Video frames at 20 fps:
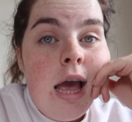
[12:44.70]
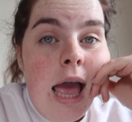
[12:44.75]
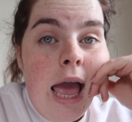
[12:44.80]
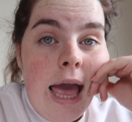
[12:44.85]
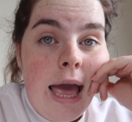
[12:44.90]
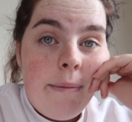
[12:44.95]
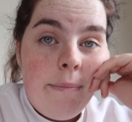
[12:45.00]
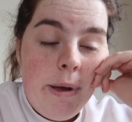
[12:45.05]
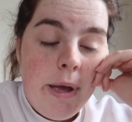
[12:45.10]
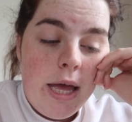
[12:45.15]

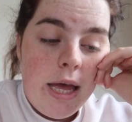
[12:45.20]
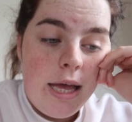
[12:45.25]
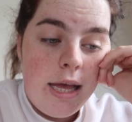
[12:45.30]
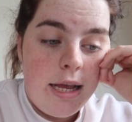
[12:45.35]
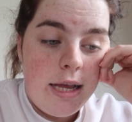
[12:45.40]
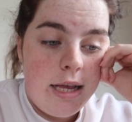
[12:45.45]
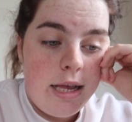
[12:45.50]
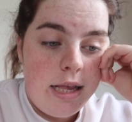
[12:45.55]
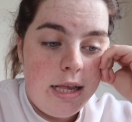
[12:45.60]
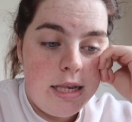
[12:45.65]
um
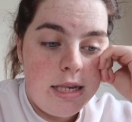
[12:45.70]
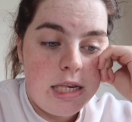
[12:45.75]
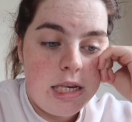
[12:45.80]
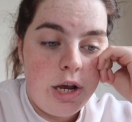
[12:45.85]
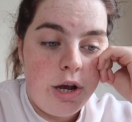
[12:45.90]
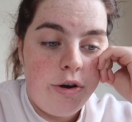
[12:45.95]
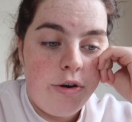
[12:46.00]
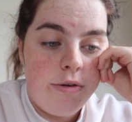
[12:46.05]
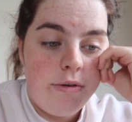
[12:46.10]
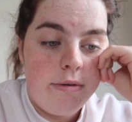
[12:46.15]

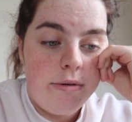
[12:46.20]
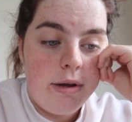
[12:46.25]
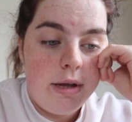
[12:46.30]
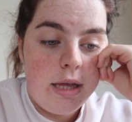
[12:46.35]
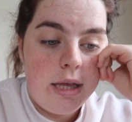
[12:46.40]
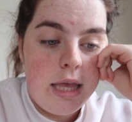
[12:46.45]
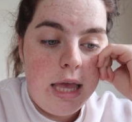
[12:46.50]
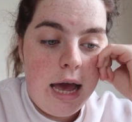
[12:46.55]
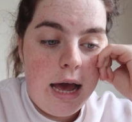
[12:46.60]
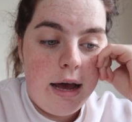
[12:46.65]
so
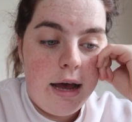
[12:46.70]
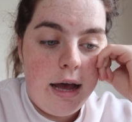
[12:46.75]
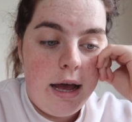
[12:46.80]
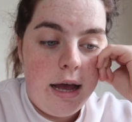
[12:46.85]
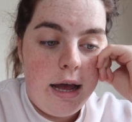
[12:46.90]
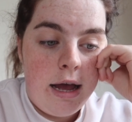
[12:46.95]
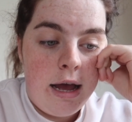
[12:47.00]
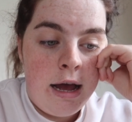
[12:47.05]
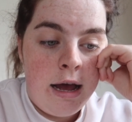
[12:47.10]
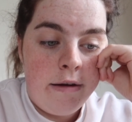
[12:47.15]

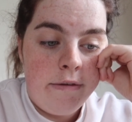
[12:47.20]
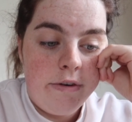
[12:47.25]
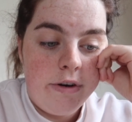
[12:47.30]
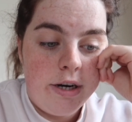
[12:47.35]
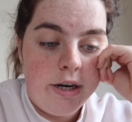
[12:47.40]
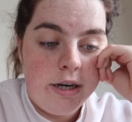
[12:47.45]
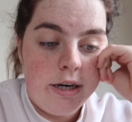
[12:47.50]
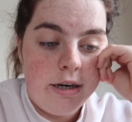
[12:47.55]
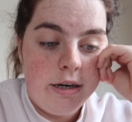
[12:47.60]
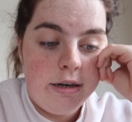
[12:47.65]
yeah
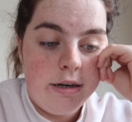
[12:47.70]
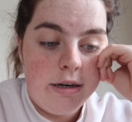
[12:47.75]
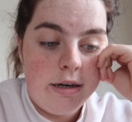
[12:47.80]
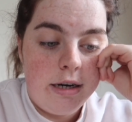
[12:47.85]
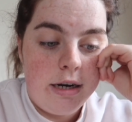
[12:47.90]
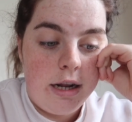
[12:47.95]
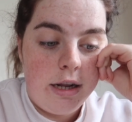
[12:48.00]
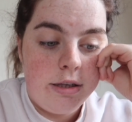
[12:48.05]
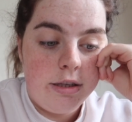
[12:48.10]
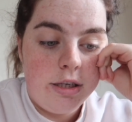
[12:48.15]
after
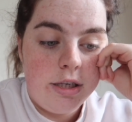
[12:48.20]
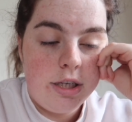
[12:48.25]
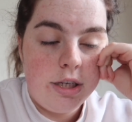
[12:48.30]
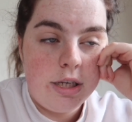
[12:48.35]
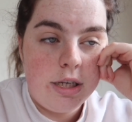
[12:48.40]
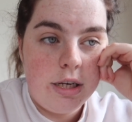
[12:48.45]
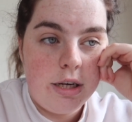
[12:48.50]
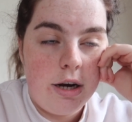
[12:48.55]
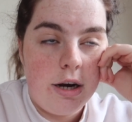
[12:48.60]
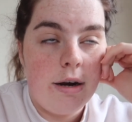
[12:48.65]

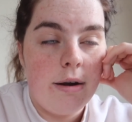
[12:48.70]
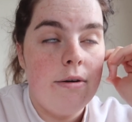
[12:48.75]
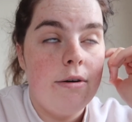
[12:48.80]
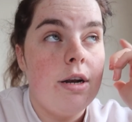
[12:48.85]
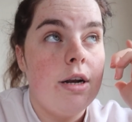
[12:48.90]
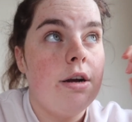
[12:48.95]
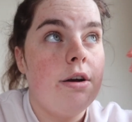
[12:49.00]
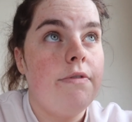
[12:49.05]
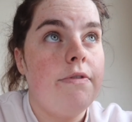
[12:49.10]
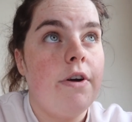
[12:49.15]
lunch or I'm
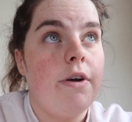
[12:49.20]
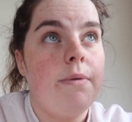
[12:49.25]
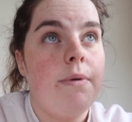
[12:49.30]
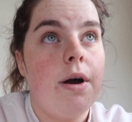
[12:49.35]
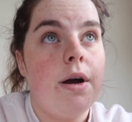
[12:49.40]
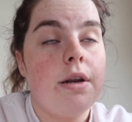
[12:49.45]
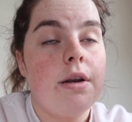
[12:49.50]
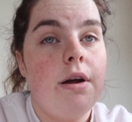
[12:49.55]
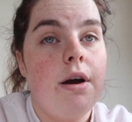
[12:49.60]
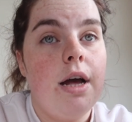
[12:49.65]
gonna go for a
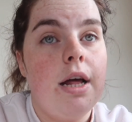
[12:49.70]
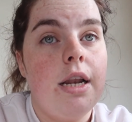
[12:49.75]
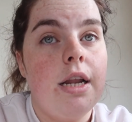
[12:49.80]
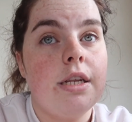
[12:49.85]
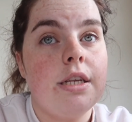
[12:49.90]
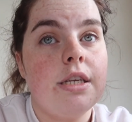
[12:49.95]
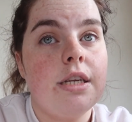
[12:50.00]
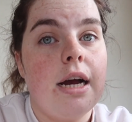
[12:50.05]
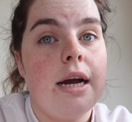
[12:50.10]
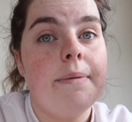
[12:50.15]
walk now at
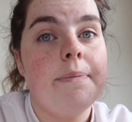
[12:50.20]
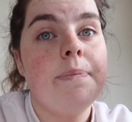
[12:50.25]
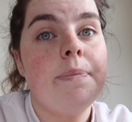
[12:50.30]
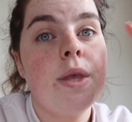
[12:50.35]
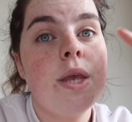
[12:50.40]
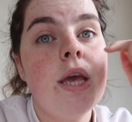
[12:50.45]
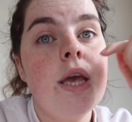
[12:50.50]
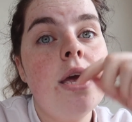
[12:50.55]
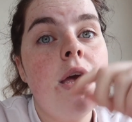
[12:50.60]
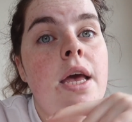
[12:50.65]
lunchtime
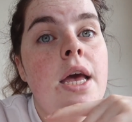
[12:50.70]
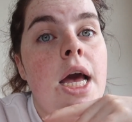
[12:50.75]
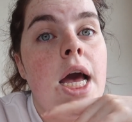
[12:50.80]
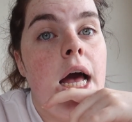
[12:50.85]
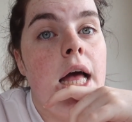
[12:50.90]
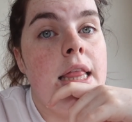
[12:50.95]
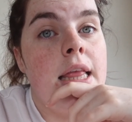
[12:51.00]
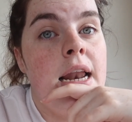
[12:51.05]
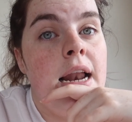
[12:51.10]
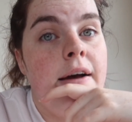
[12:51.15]

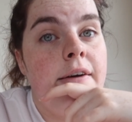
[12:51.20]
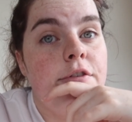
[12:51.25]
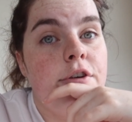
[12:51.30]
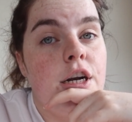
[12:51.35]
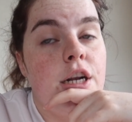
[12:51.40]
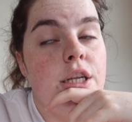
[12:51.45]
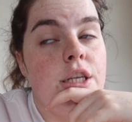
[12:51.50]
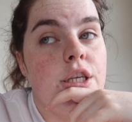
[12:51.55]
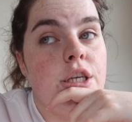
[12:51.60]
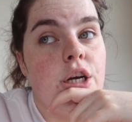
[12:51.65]
and then after
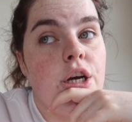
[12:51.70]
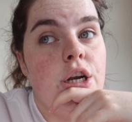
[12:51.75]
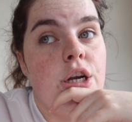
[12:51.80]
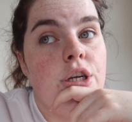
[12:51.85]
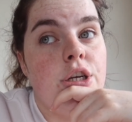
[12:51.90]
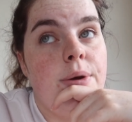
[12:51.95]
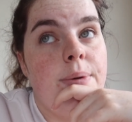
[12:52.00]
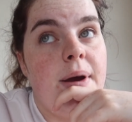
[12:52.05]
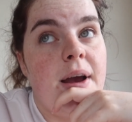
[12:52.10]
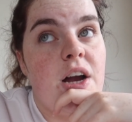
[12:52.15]
lunch I'm
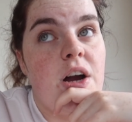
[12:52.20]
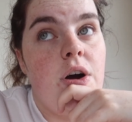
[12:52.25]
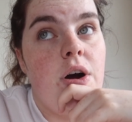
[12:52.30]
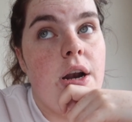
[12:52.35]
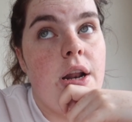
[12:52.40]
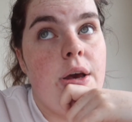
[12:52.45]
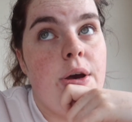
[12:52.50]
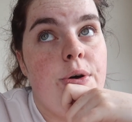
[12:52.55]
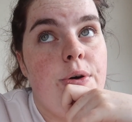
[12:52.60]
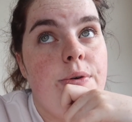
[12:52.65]
gonna do my
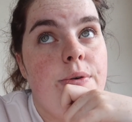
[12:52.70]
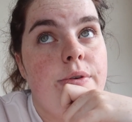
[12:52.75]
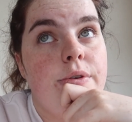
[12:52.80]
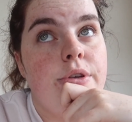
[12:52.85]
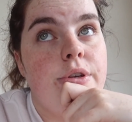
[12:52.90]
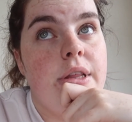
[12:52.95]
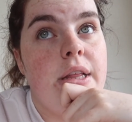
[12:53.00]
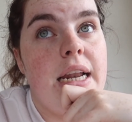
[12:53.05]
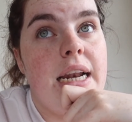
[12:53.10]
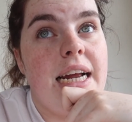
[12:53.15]
cardio
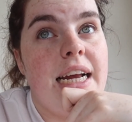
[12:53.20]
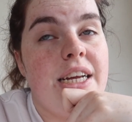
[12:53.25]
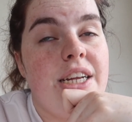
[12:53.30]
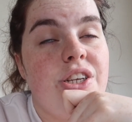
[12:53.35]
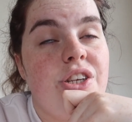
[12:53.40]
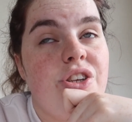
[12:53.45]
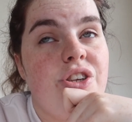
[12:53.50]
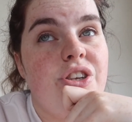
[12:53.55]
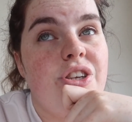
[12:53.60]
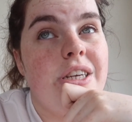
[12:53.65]
so then I
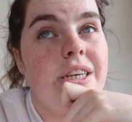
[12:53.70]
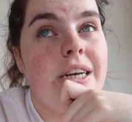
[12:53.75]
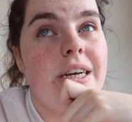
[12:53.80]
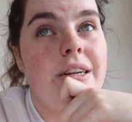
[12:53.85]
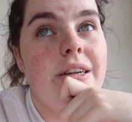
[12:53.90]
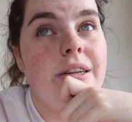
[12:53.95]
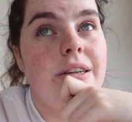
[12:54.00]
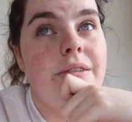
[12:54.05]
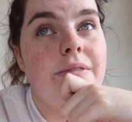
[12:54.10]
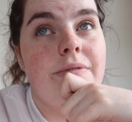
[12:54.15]
can just
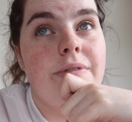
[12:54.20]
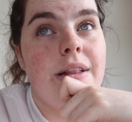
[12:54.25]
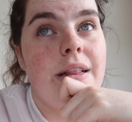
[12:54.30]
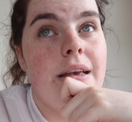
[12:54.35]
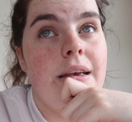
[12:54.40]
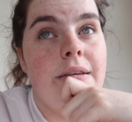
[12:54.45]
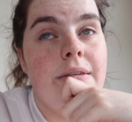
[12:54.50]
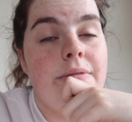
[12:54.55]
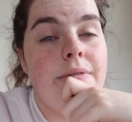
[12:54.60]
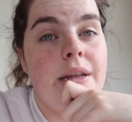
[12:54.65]
chill for
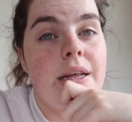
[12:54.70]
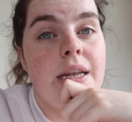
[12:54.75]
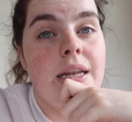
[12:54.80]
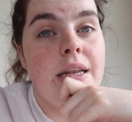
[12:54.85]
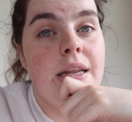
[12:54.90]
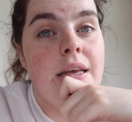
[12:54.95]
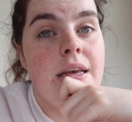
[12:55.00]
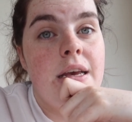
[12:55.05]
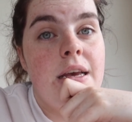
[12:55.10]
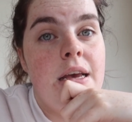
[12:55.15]
the
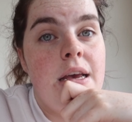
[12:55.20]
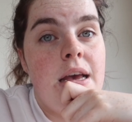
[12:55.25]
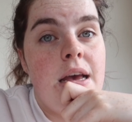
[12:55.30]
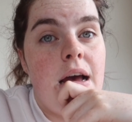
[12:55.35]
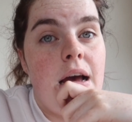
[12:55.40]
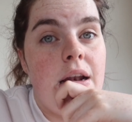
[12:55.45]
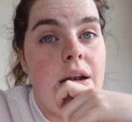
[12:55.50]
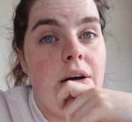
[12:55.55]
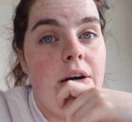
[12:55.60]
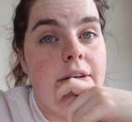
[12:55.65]
evening
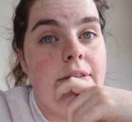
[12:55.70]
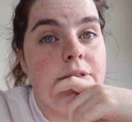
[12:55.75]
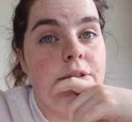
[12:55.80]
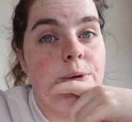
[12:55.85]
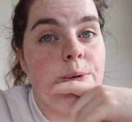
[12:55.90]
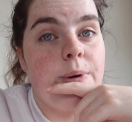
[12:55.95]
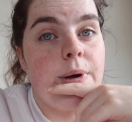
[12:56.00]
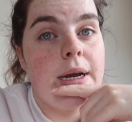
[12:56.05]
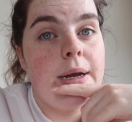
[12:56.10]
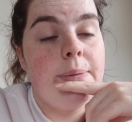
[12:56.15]
and I not have
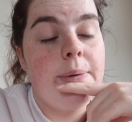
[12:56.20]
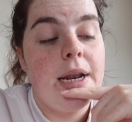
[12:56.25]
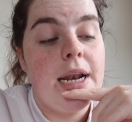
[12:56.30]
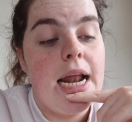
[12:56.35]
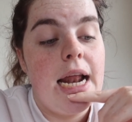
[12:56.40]
to worry about